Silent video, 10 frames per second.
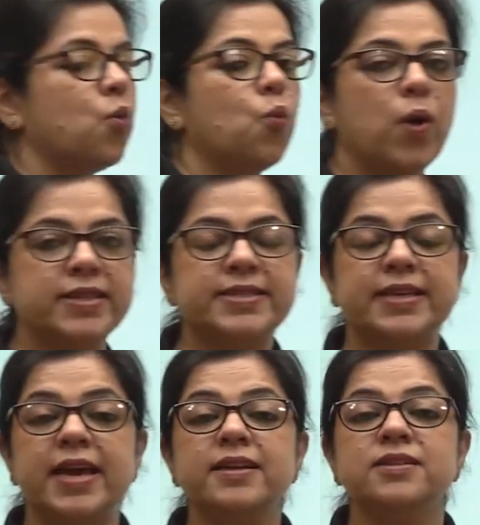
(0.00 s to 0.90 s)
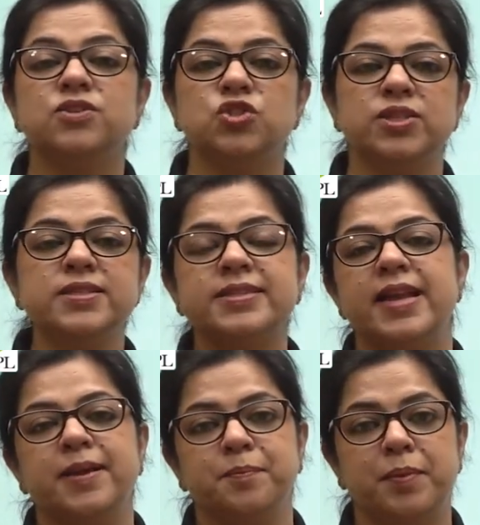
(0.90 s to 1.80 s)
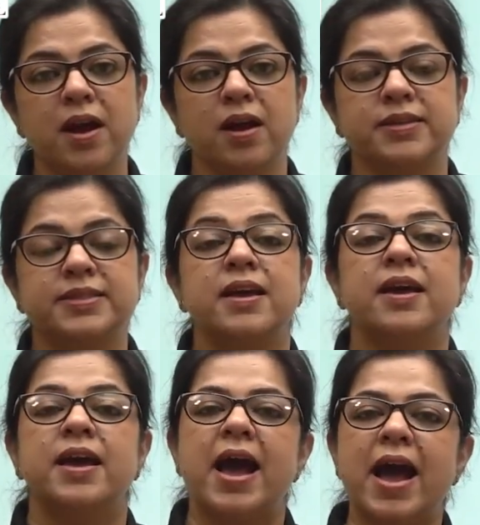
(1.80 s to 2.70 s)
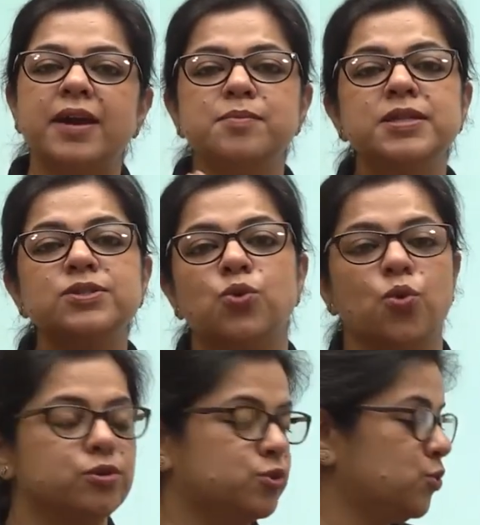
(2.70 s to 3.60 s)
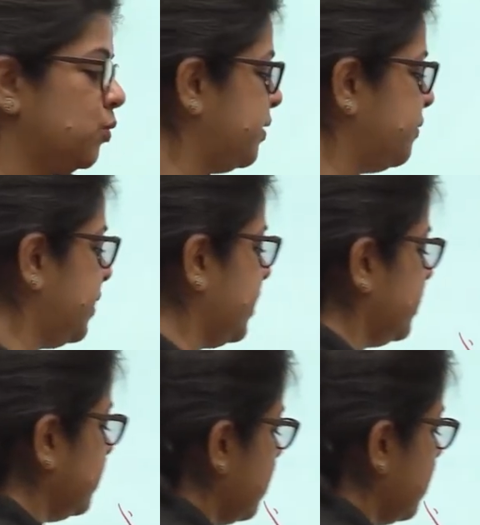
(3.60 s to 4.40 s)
Once again, just like plants, animals also live in